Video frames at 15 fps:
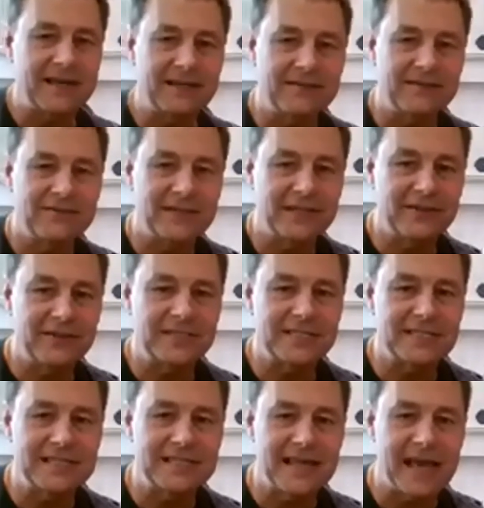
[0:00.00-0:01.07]
I think you can
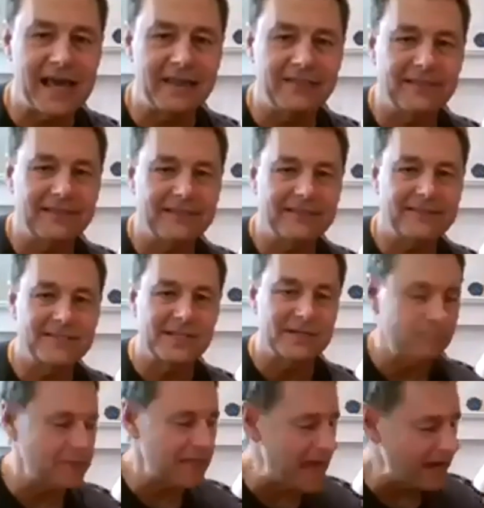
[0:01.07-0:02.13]
see that. There's a little
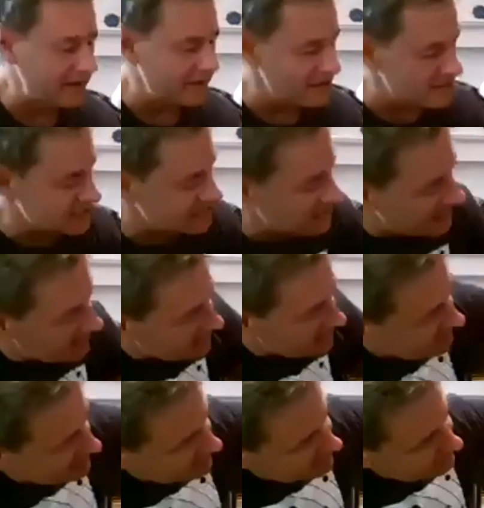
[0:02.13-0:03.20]
plaque on the side
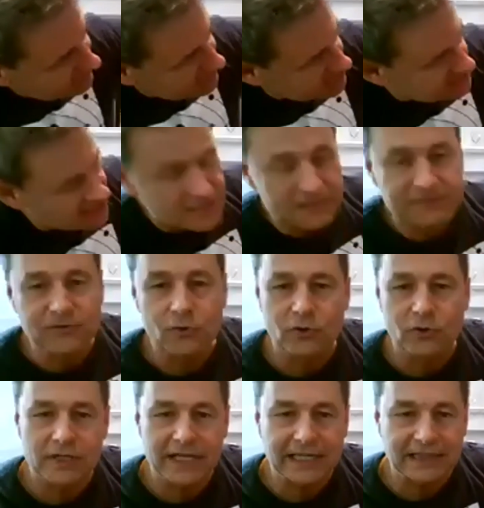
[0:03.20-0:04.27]
that says the focal
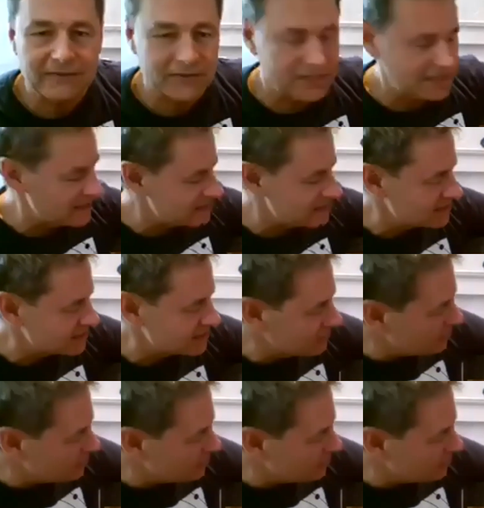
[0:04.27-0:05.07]
length of the telescope.